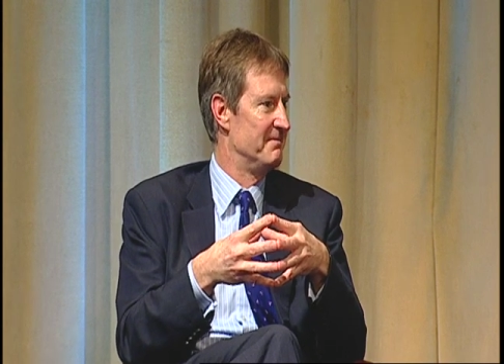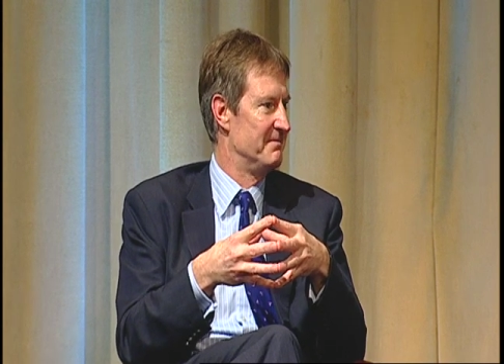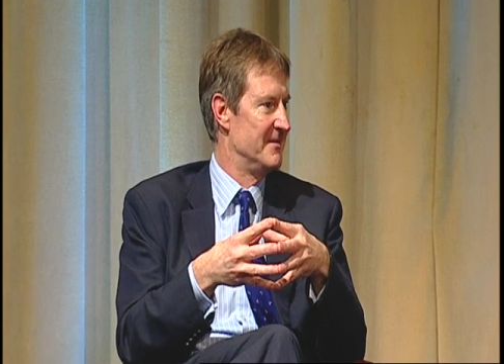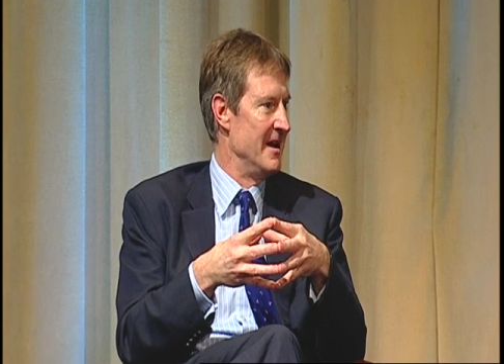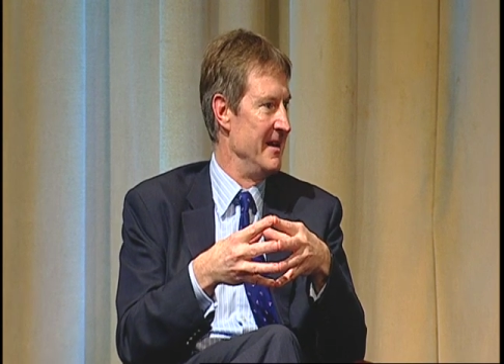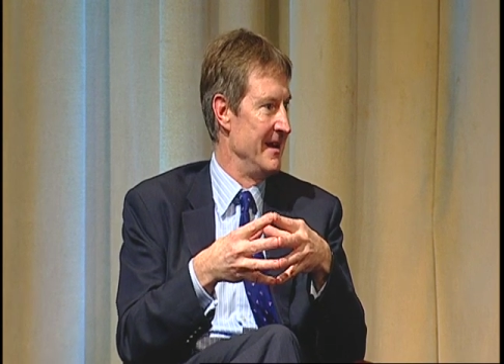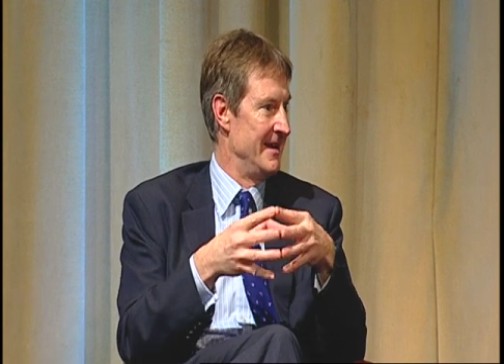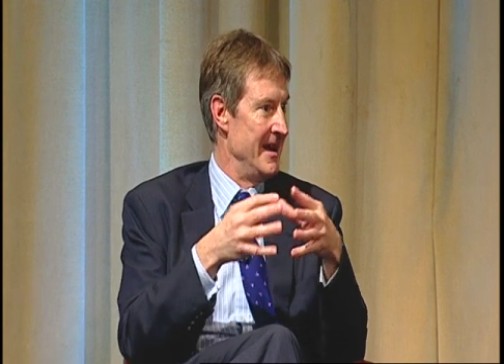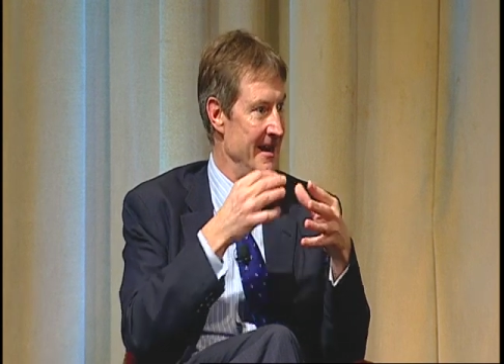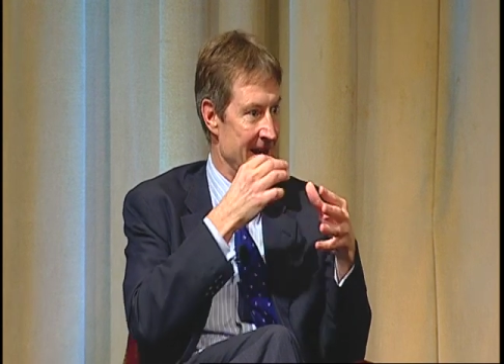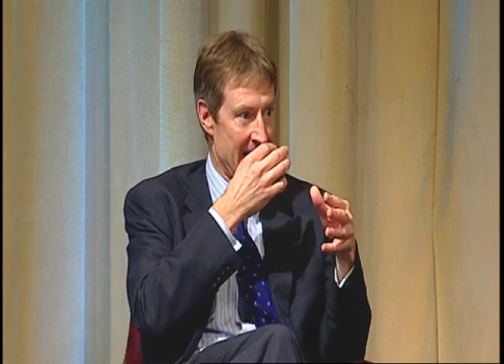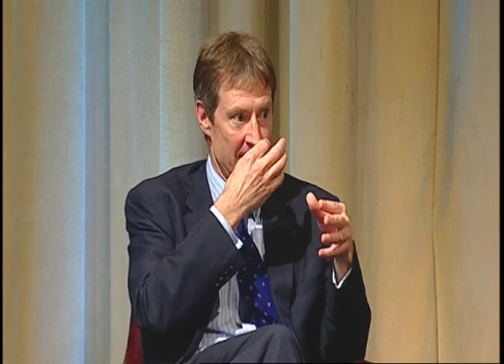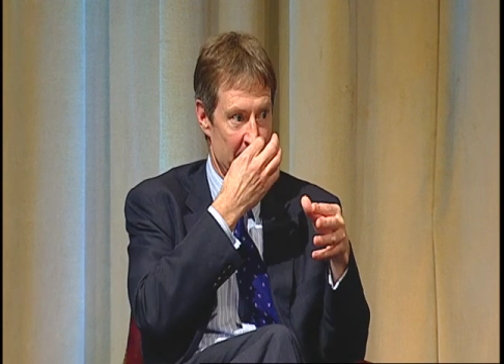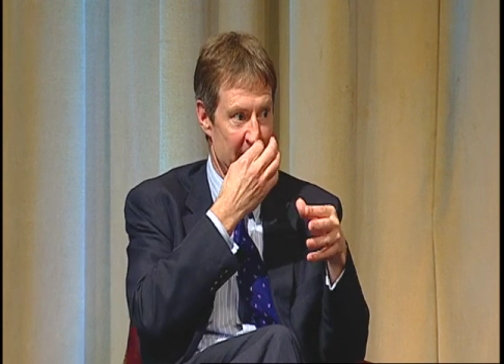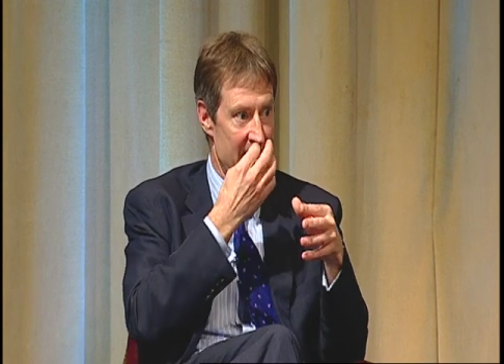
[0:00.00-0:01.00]
getting
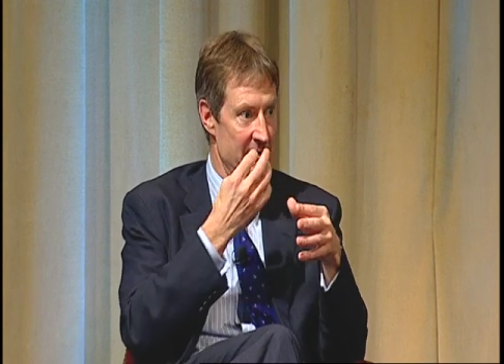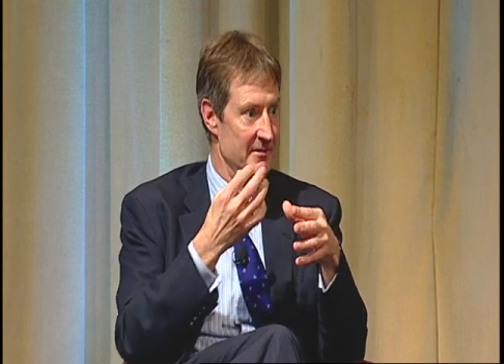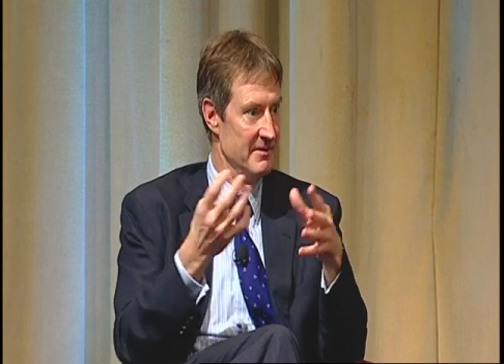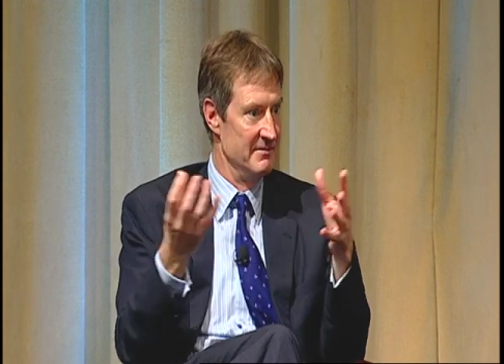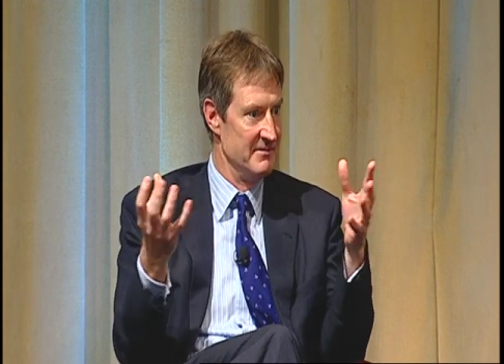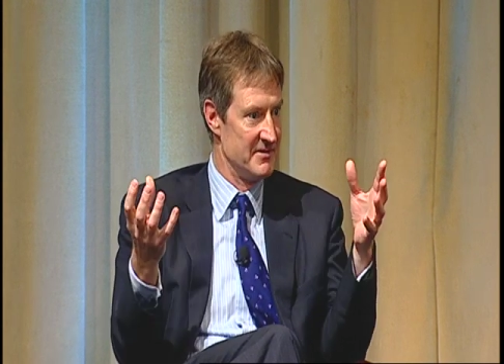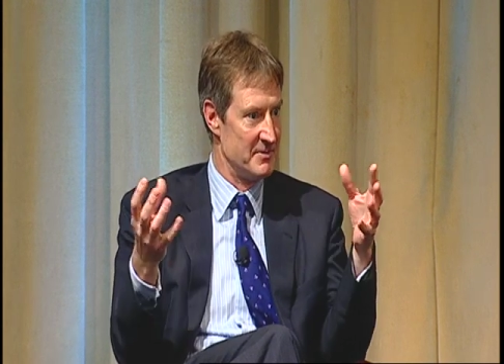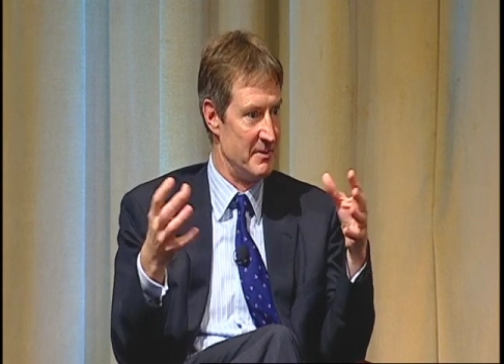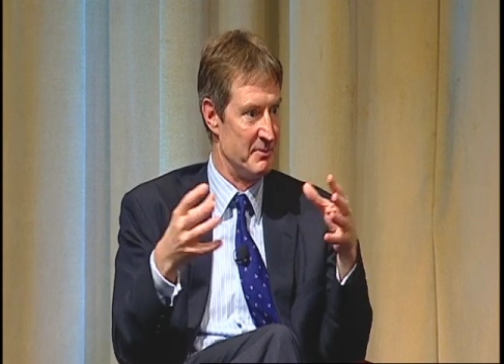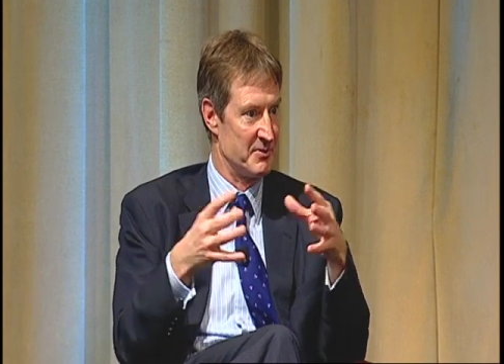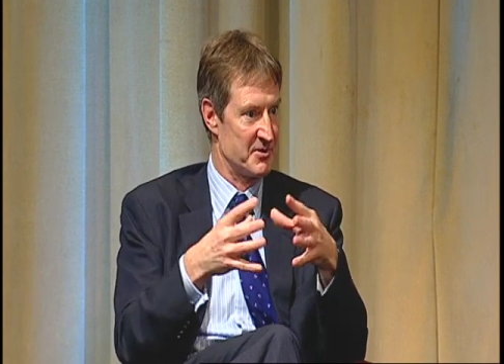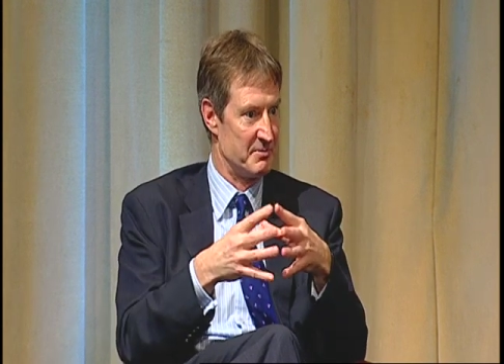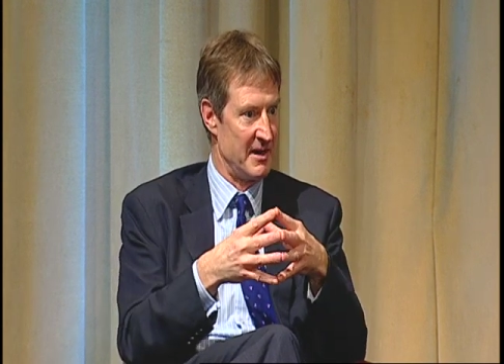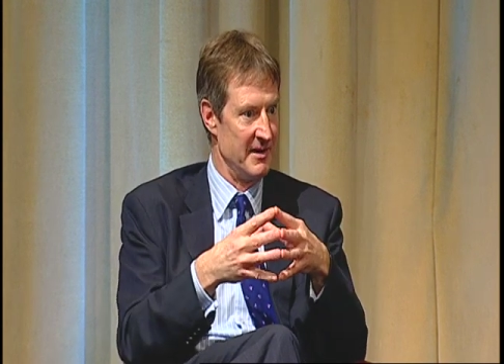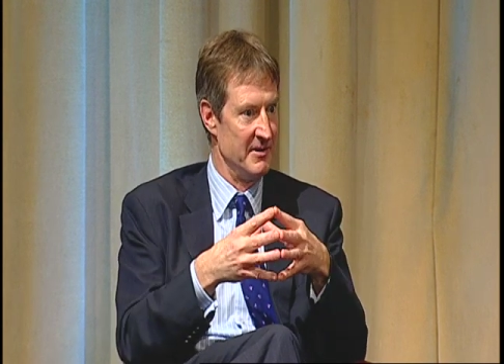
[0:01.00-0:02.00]
out there and
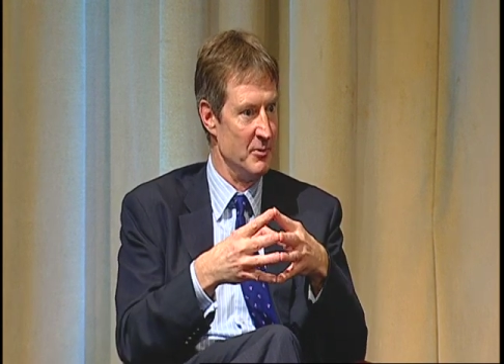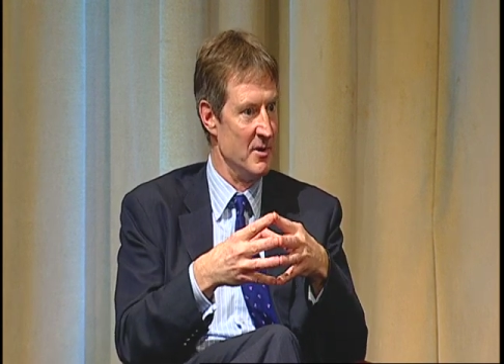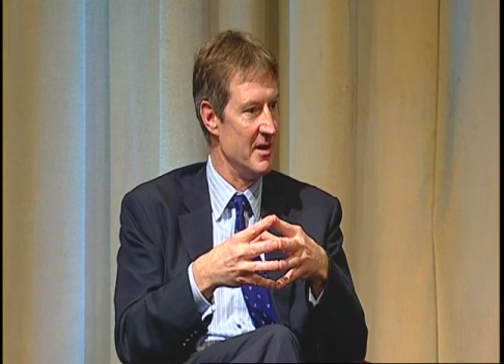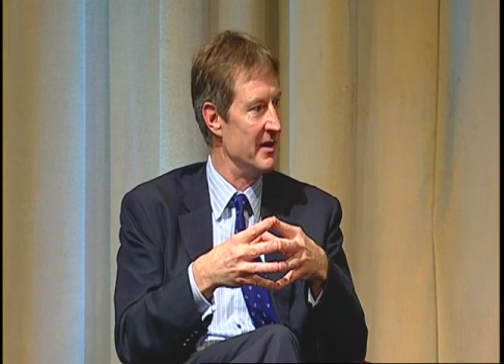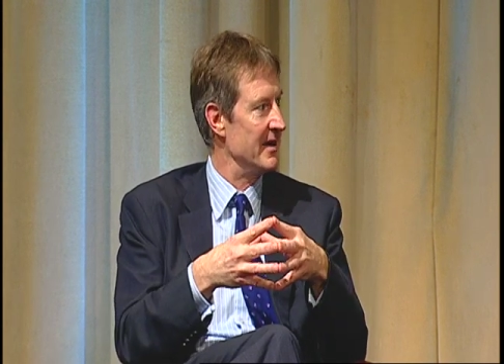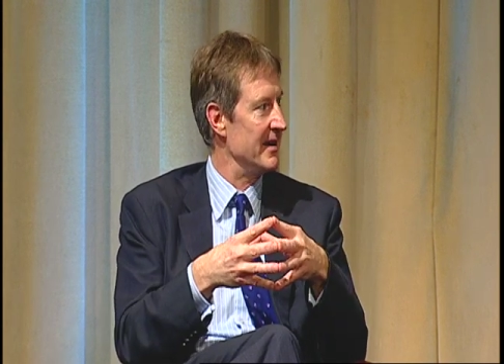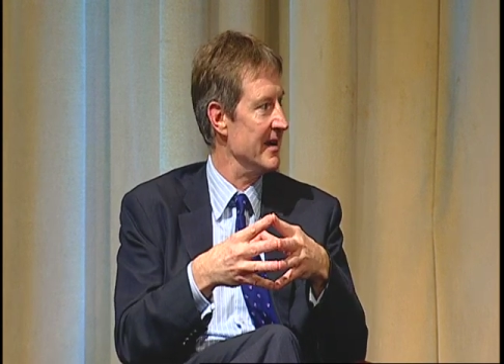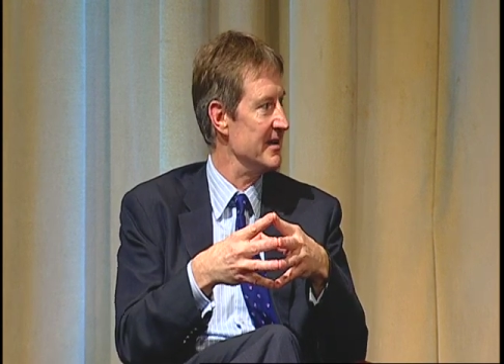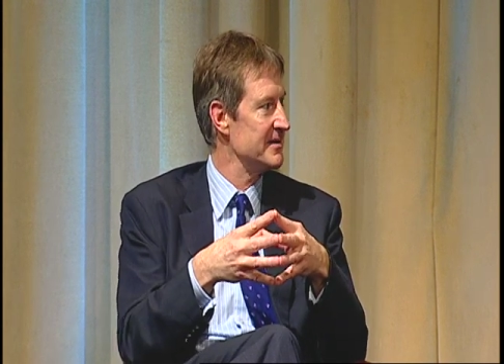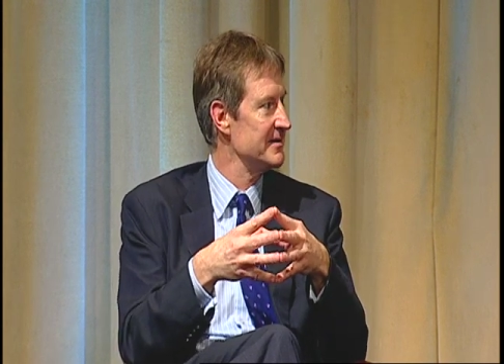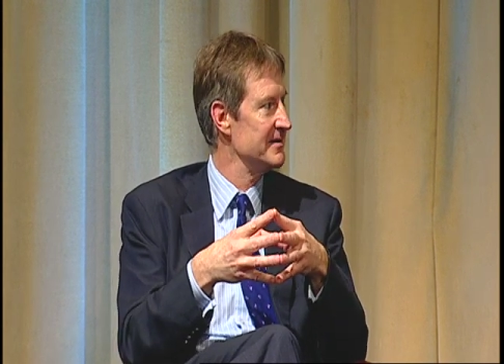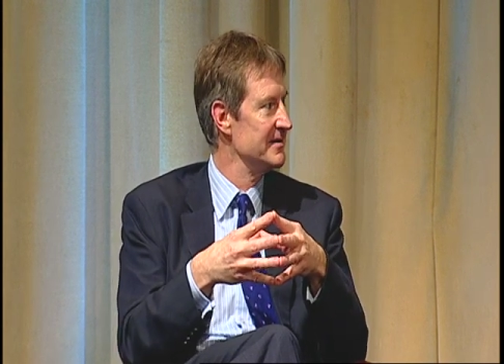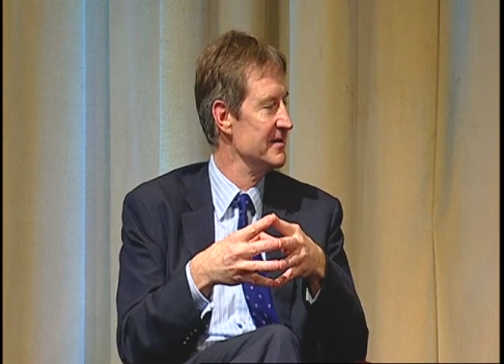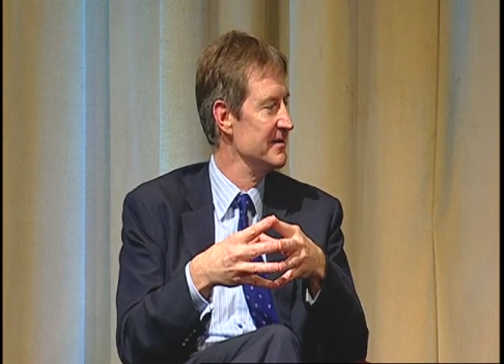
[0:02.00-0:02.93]
spreading the word, I guess.